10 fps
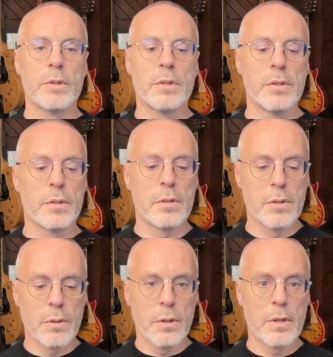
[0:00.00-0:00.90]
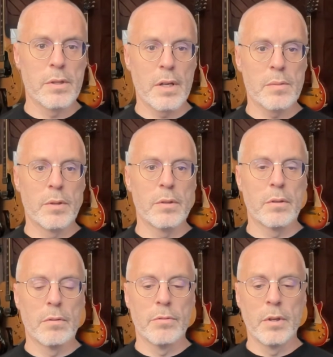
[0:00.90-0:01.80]
which is to do an assessment
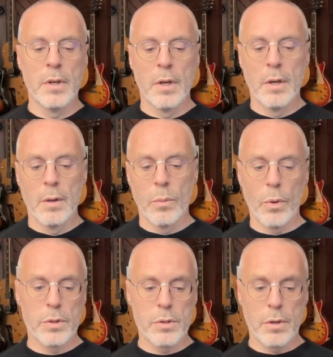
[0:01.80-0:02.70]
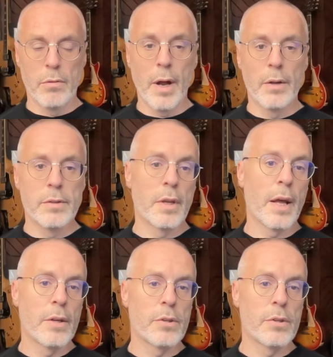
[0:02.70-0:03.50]
of what's around today.